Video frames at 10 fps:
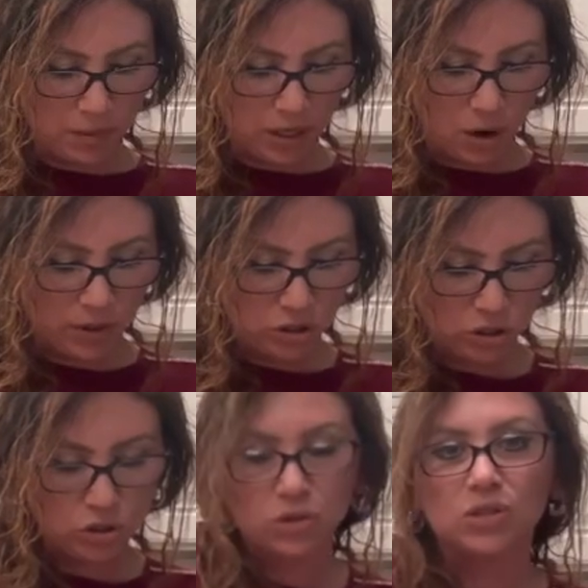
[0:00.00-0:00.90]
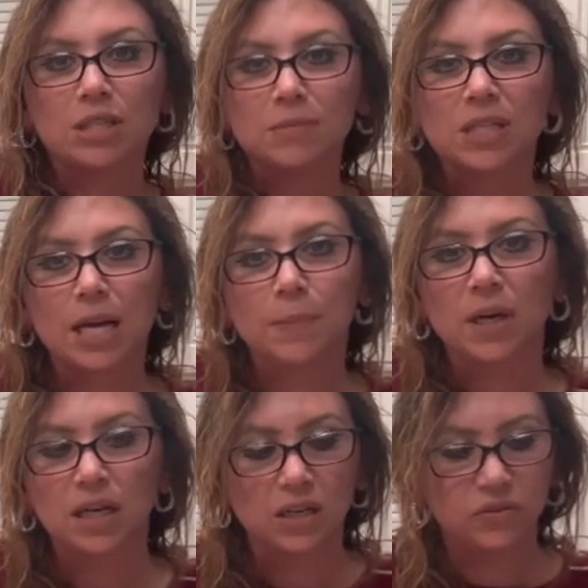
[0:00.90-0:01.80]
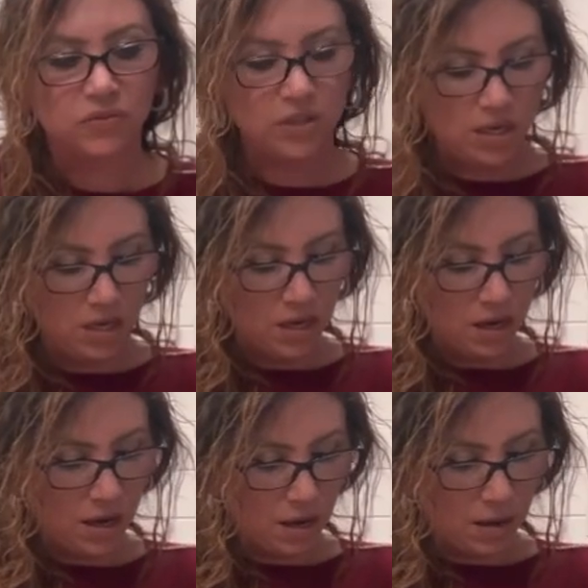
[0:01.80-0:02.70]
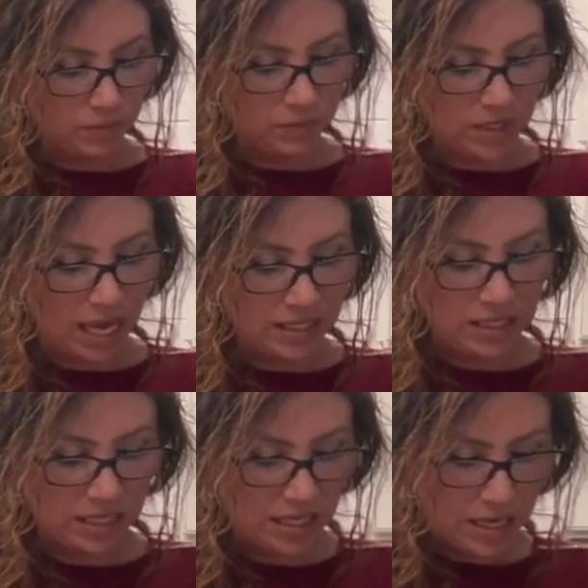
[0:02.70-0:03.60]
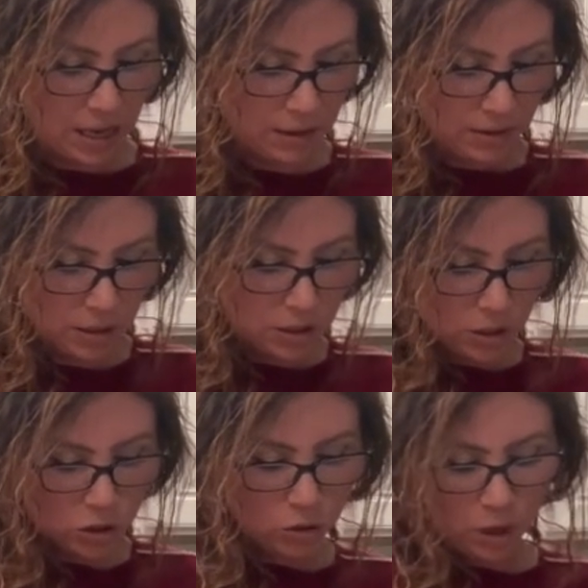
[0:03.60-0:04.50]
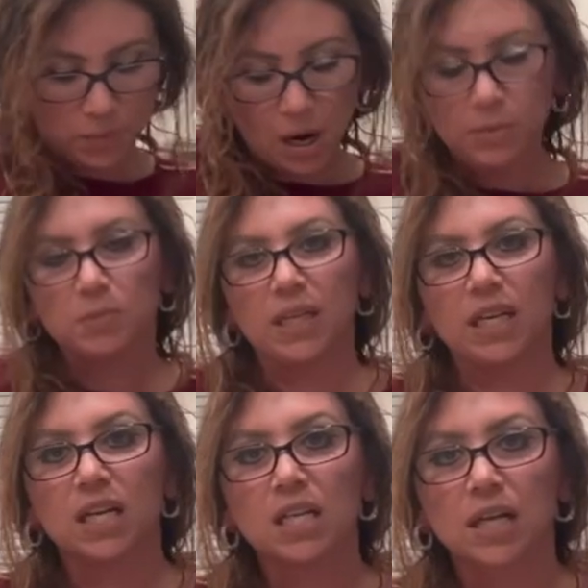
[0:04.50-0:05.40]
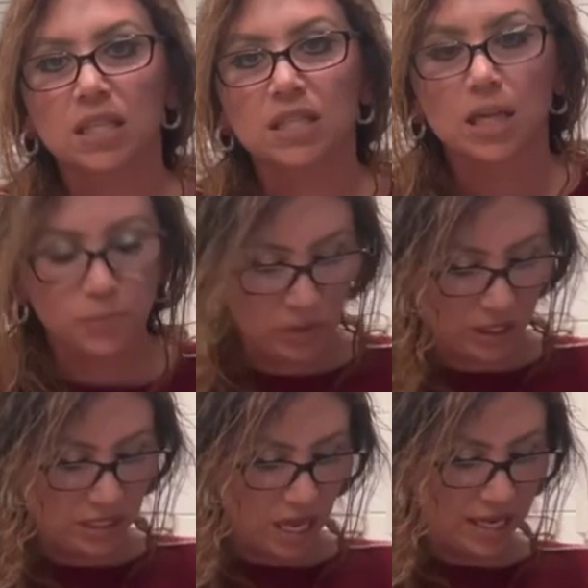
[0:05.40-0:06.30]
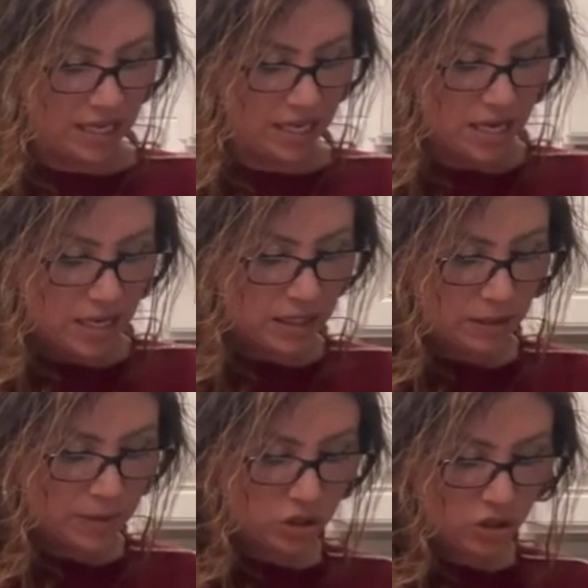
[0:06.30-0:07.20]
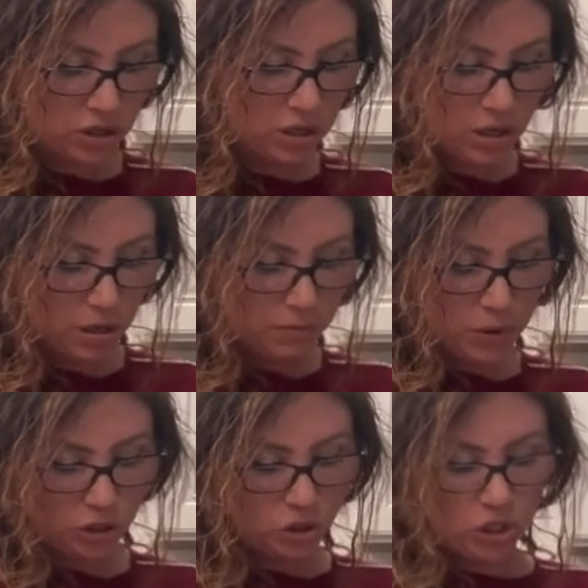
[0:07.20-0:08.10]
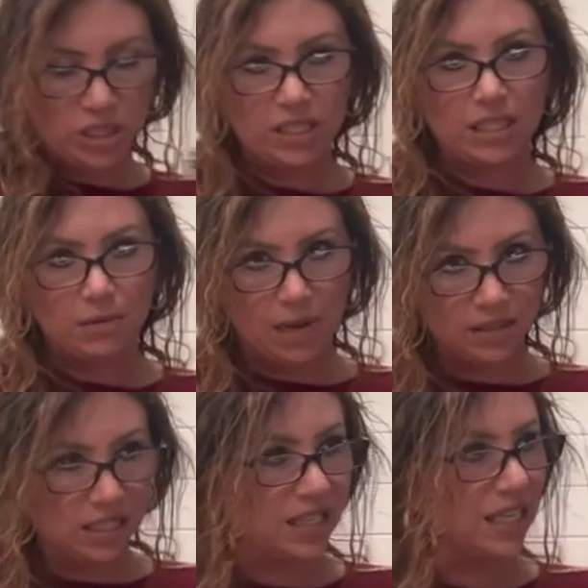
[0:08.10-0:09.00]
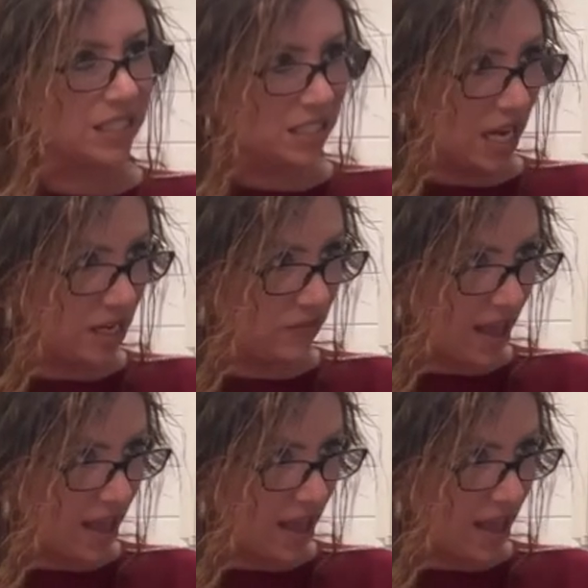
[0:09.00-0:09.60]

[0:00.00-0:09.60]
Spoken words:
going to do some type of quesadilla. So I'll probably cut this up really tiny, this mixture, put cheese and melt it inside of